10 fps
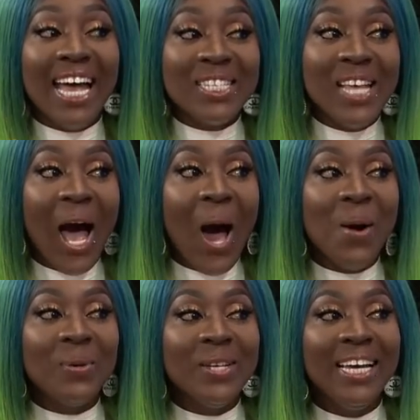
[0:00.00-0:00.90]
that's
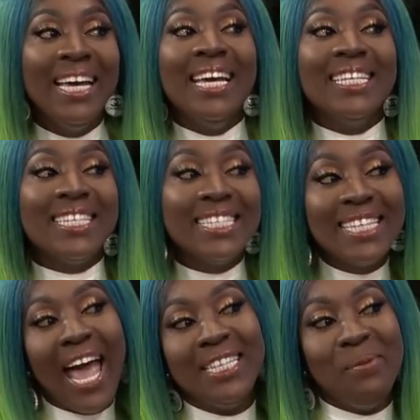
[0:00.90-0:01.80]
how
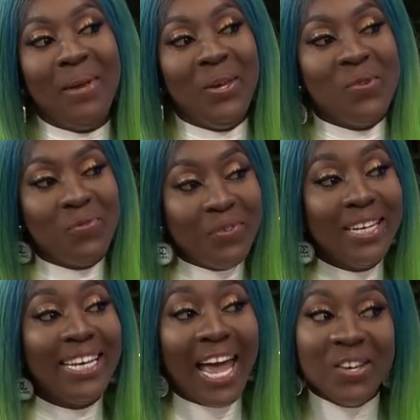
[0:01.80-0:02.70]
society make you
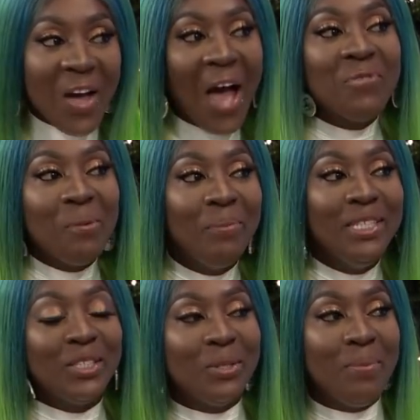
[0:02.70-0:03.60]
feel like you have to
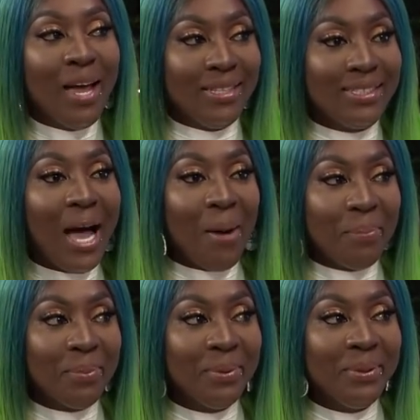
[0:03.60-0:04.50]
bleach to be on top.
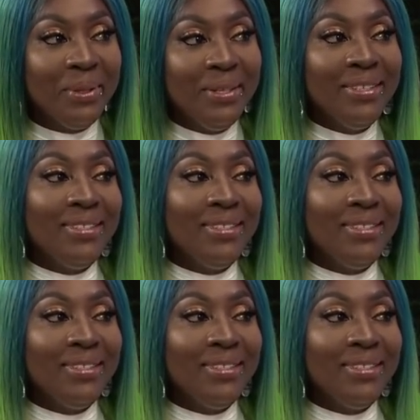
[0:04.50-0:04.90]
Yeah.